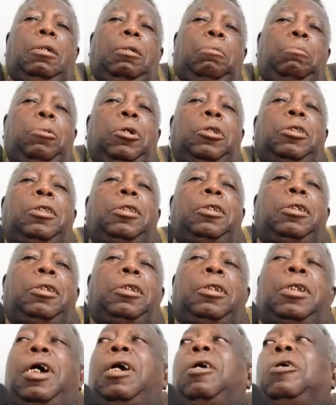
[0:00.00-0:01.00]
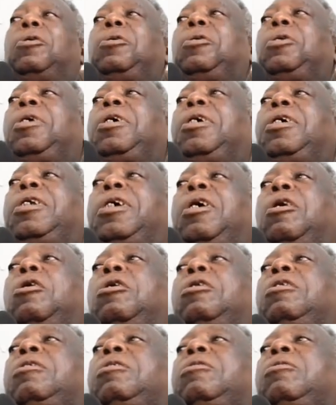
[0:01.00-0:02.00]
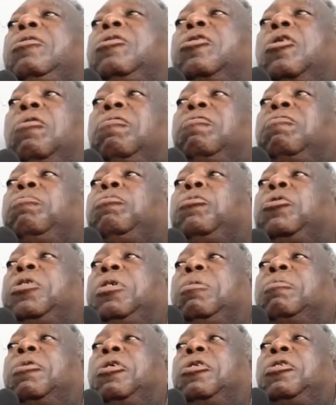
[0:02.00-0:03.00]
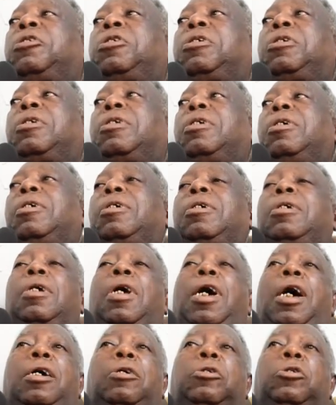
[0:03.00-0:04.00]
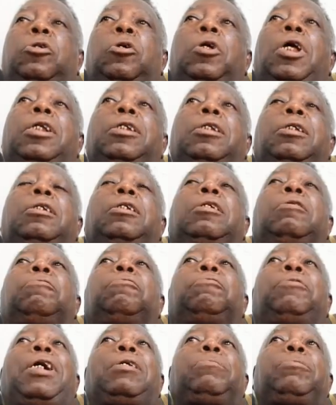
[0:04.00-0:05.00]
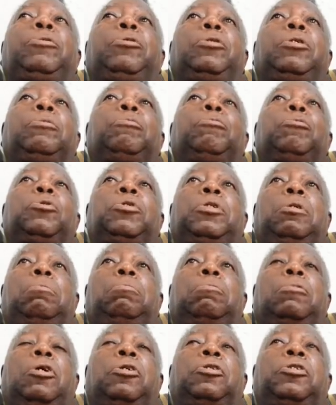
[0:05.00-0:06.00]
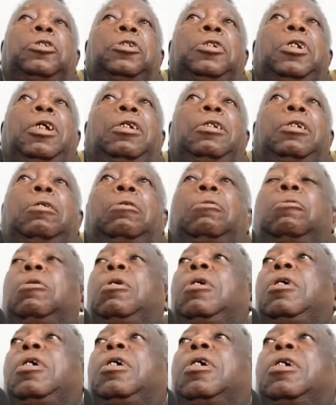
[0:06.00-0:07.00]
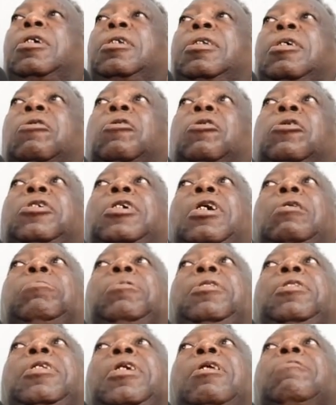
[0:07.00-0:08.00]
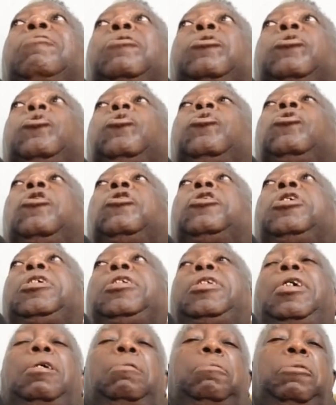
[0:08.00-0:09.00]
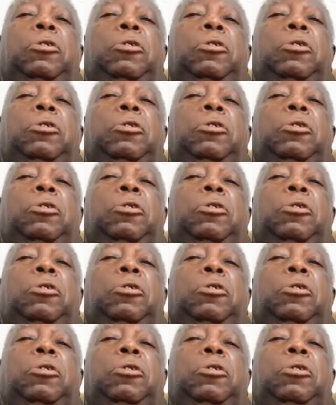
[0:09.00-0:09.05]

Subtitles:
But now they are all tough Muslim countries. And you know that the fight between Muslim country and the Christian country has been there for too long a time.